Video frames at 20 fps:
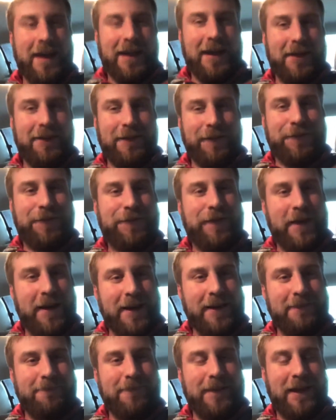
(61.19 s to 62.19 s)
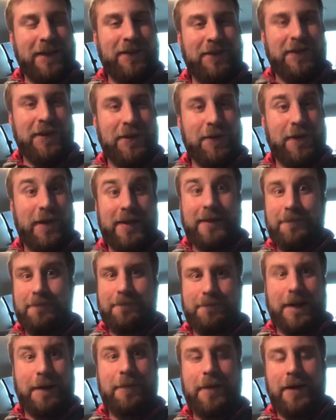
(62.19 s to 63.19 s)
And it was a fun issue,
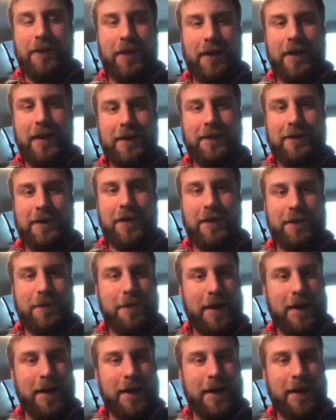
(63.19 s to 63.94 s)
and above all else, it was